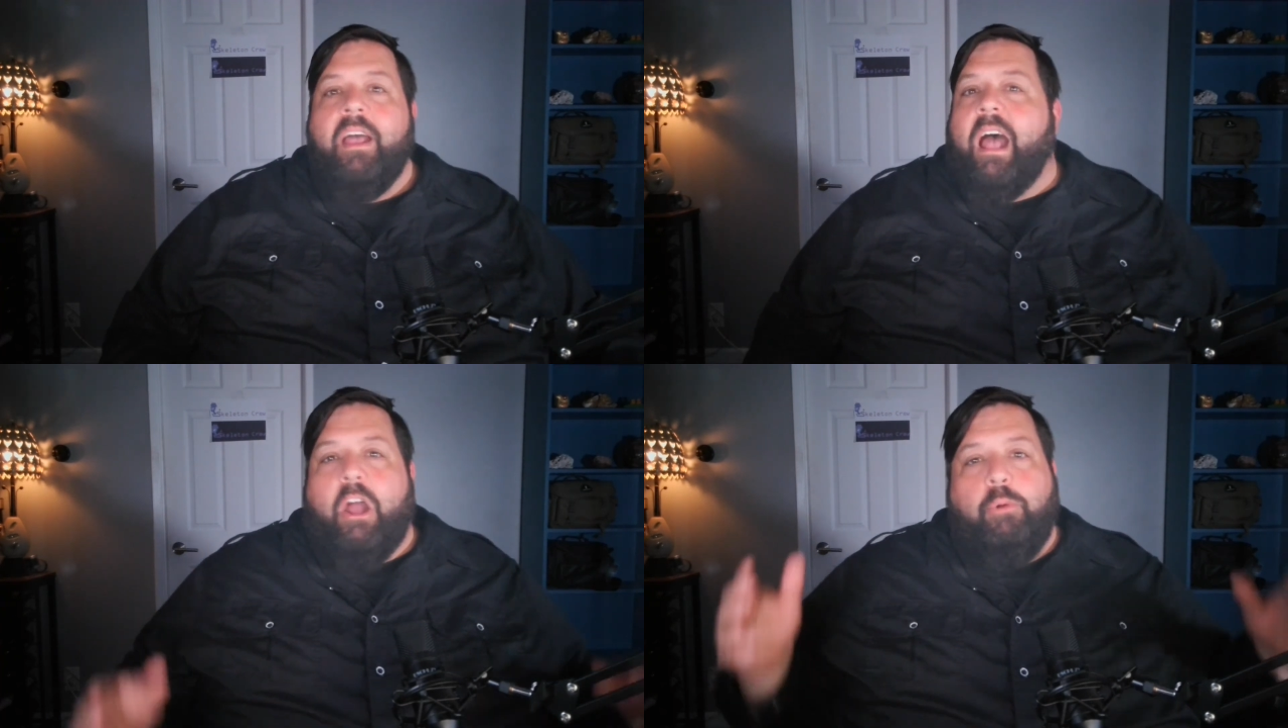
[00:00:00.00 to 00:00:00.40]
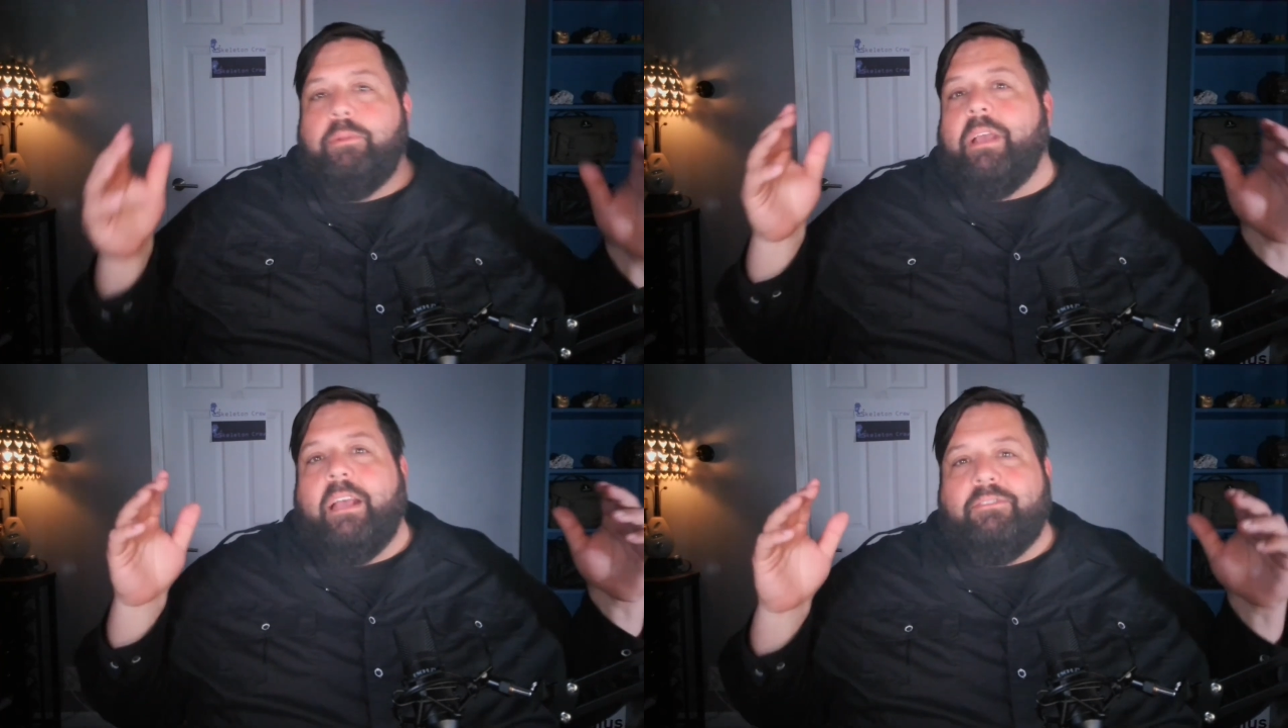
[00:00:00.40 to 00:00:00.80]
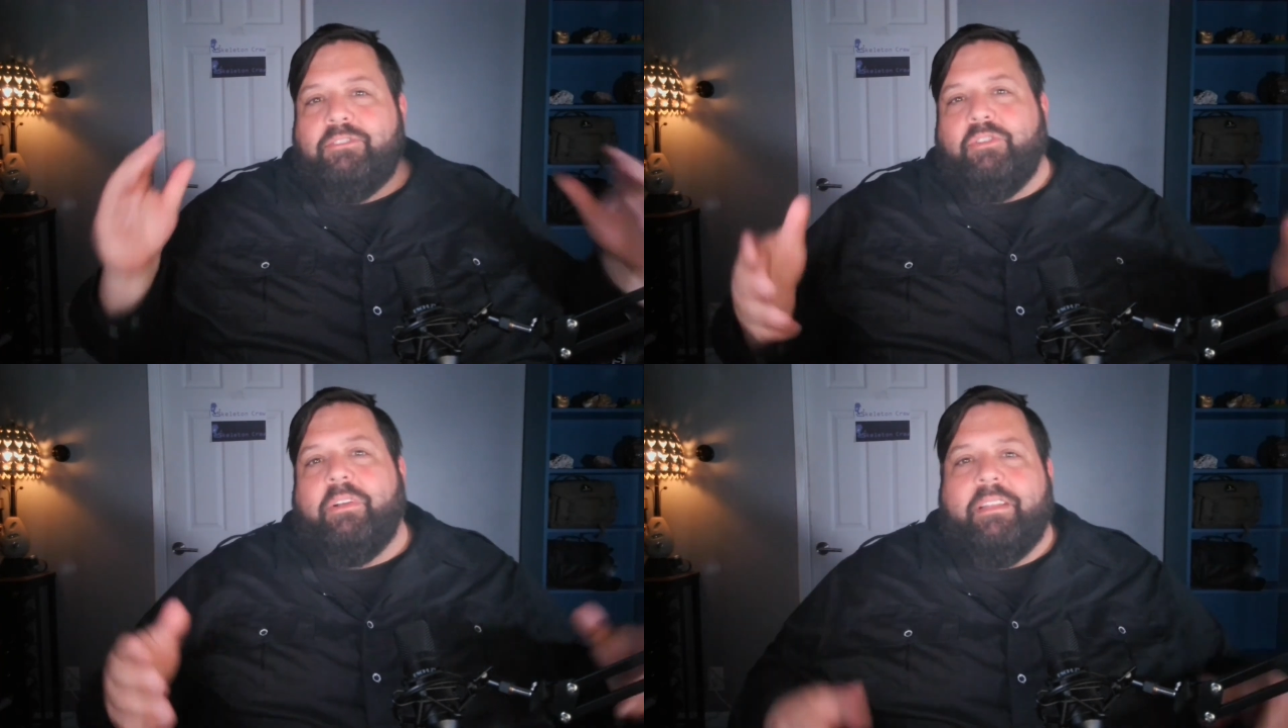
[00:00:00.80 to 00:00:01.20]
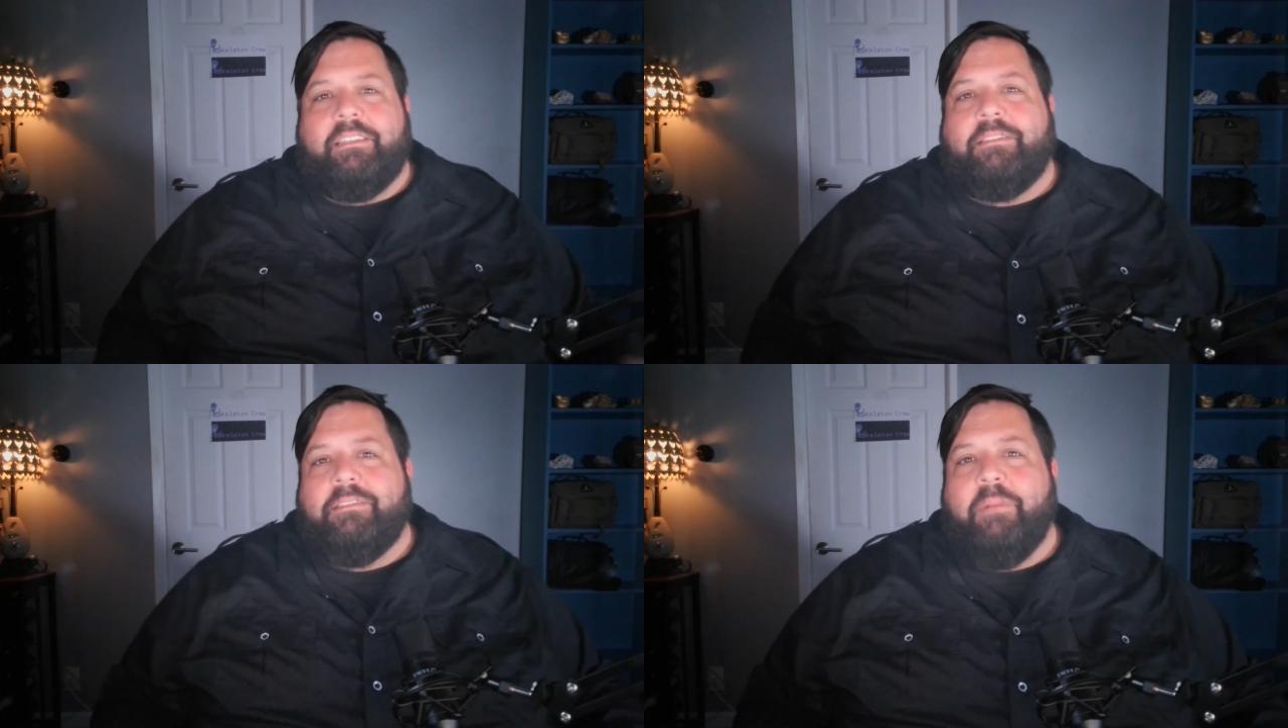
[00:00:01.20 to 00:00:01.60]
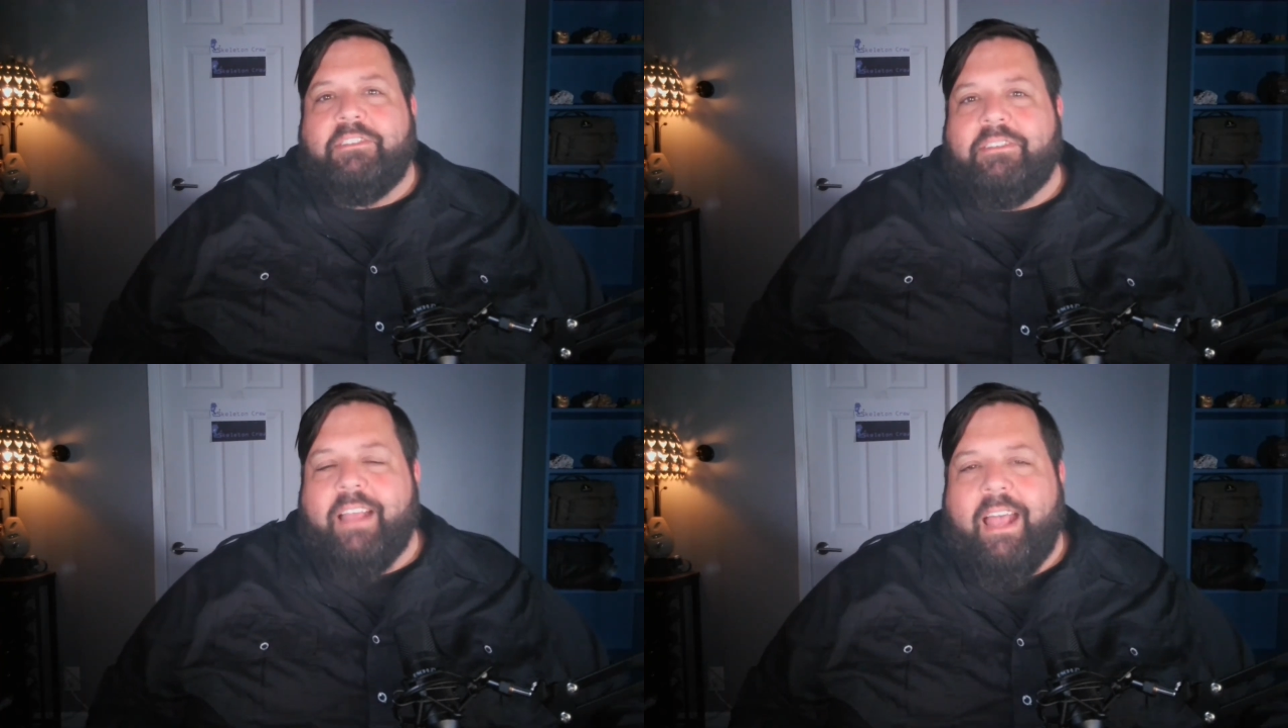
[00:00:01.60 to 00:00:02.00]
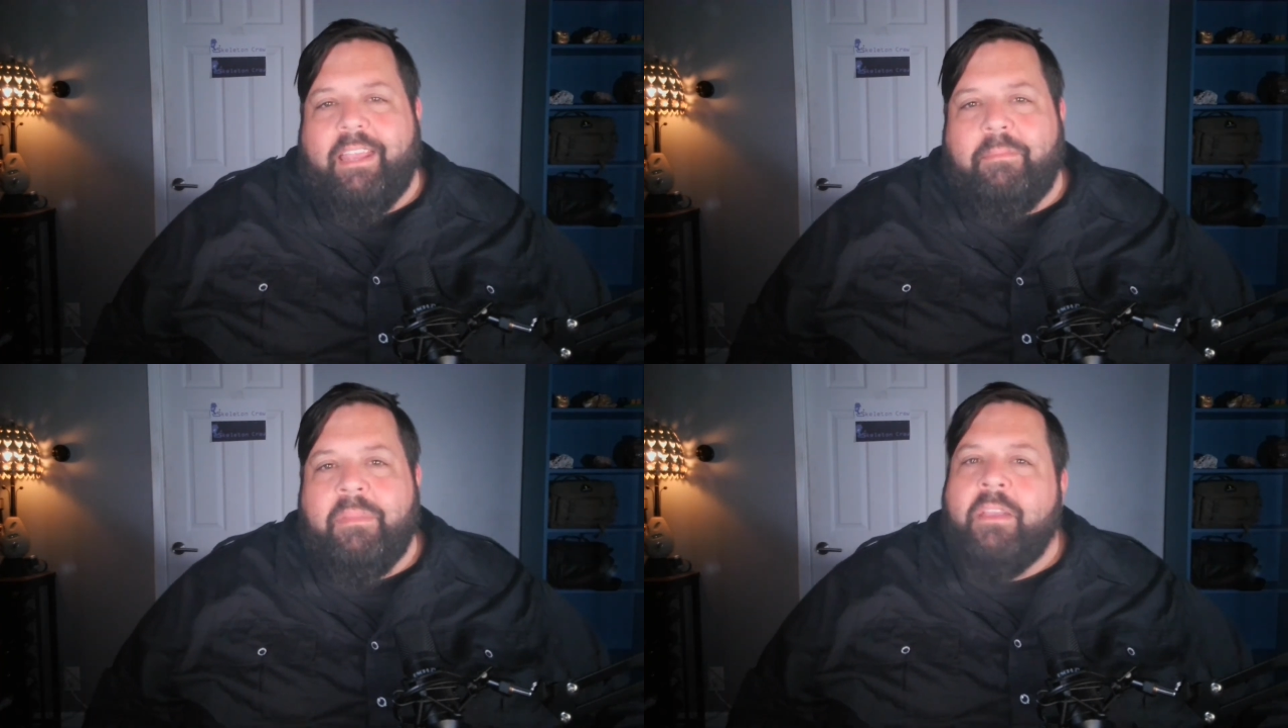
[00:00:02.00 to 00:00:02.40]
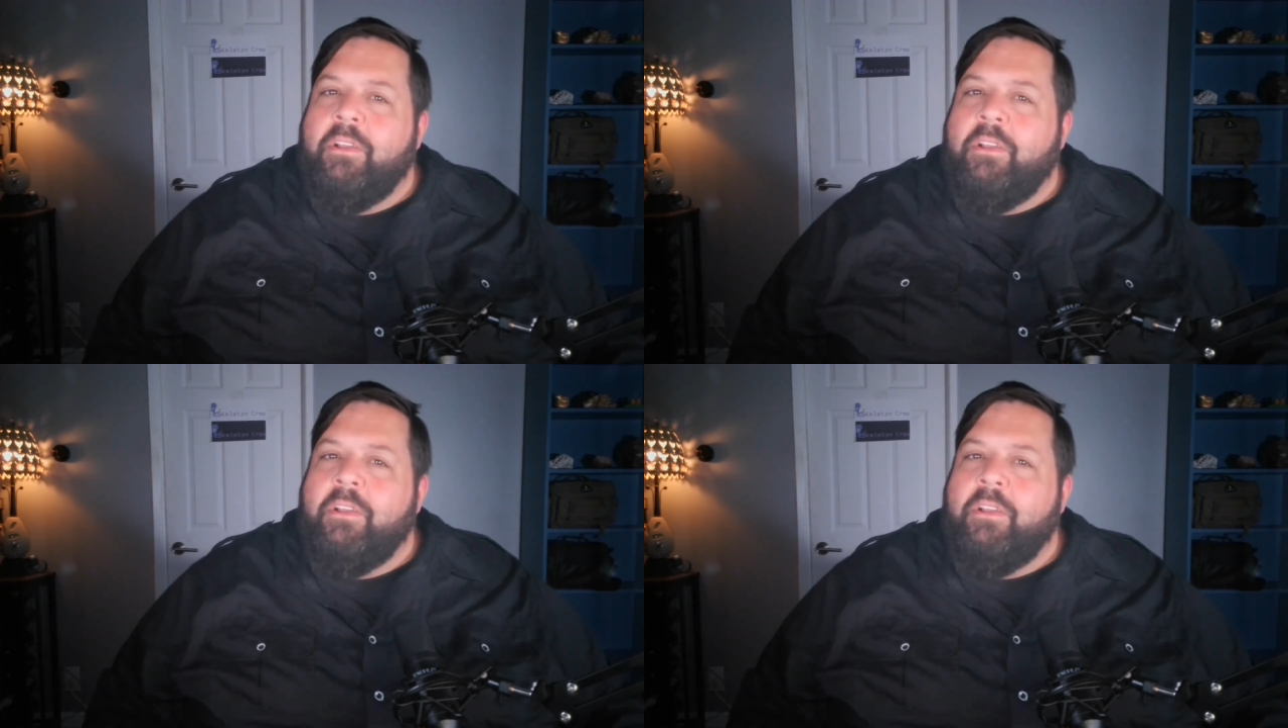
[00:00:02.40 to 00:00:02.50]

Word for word: I hope you guys are enjoying this as much as I am.